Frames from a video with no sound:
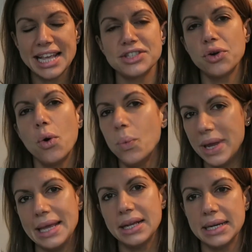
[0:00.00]
it's not a
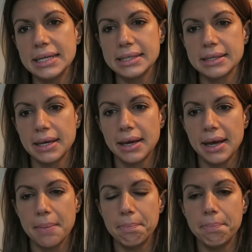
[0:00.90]
weakness,
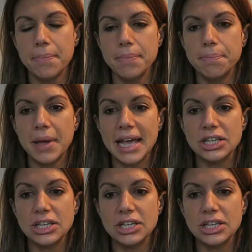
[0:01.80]
but